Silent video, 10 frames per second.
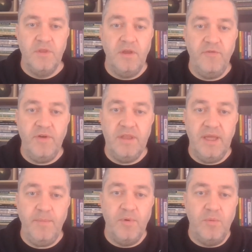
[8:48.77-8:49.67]
So for
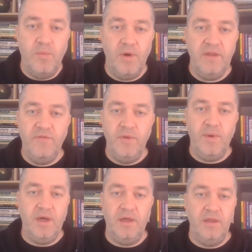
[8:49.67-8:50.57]
example, what if
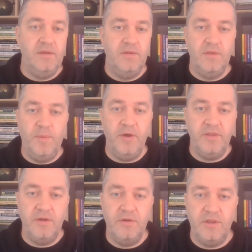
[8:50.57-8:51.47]
you are the
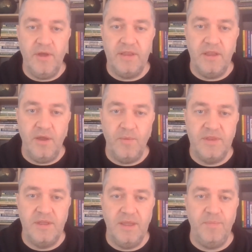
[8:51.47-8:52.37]
person who decides to go
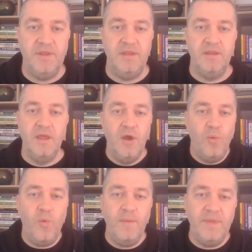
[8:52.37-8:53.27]
with the tipsters?
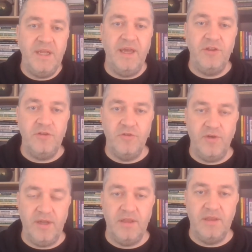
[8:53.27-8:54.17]
What mitigation
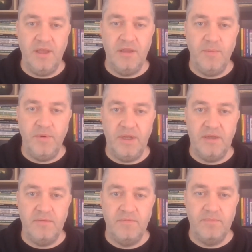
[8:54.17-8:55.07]
strategies can you put
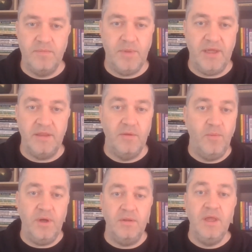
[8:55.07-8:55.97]
in place?
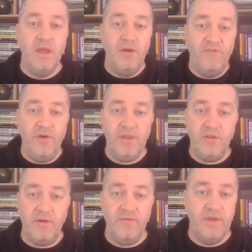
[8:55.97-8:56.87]
Well,
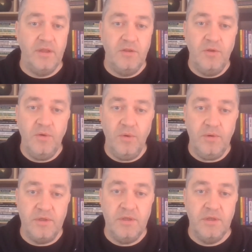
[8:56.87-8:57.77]
first off, you
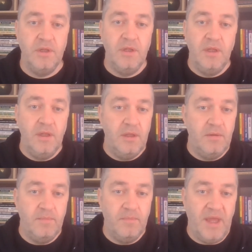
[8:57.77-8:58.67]
could
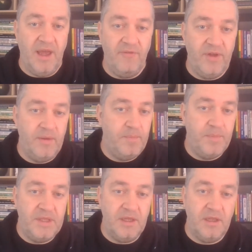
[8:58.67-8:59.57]
have a
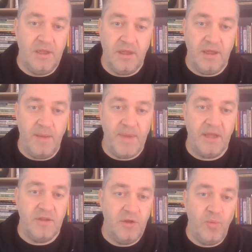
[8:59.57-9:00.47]
particular
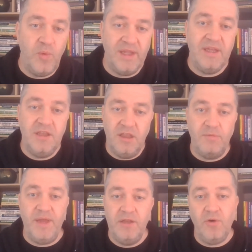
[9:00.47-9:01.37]
amount that you're willing to
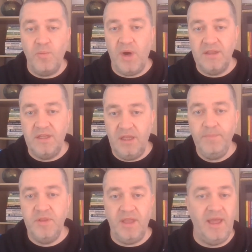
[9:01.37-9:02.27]
spend on one
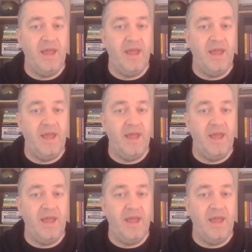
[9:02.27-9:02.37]
tipster.